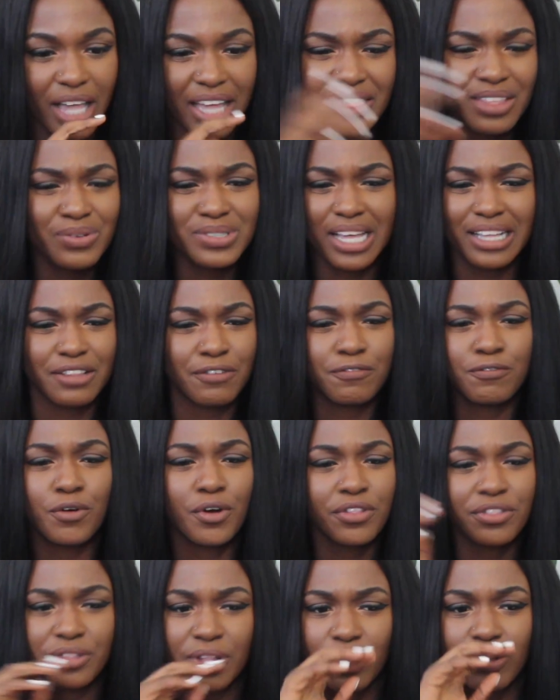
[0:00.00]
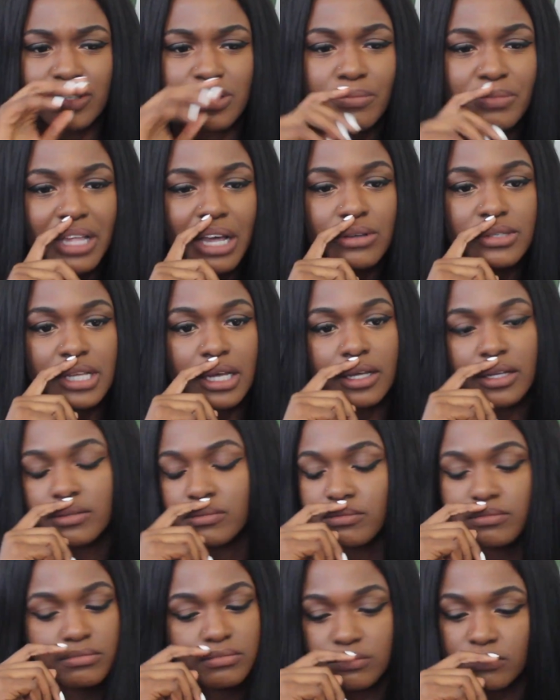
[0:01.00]
I think it was like the 4th day or something. I was
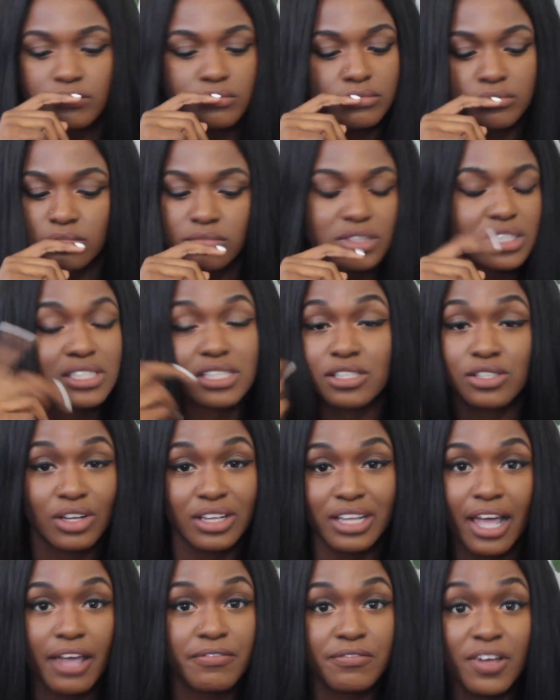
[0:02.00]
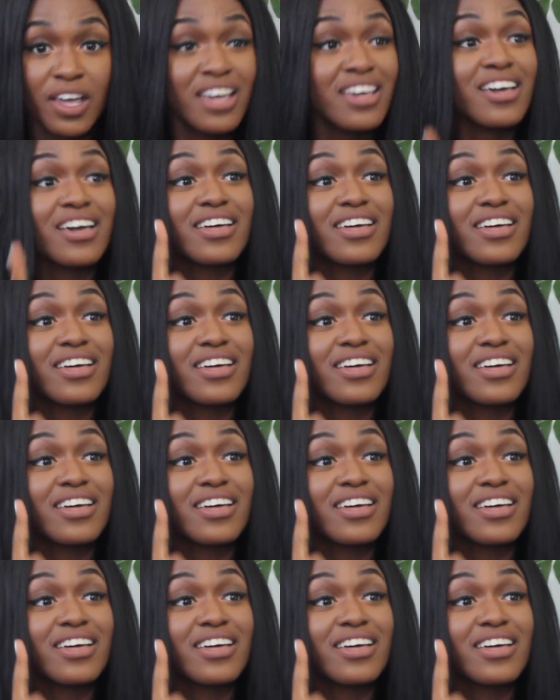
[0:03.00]
like, this is not life.